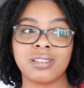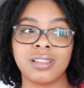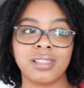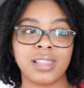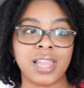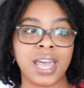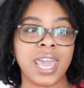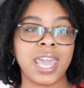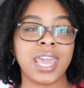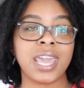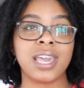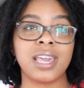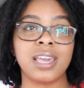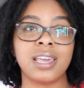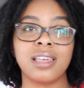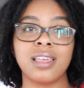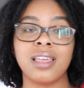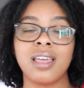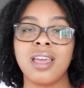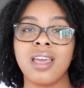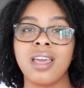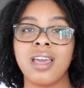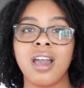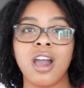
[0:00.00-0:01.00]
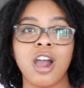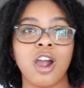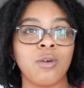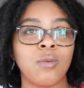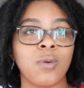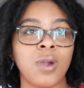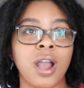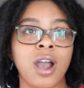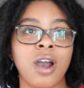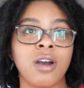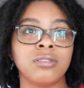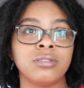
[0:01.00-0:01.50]
laying
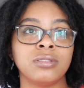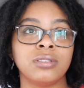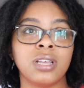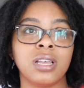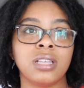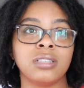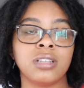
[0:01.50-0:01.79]
around.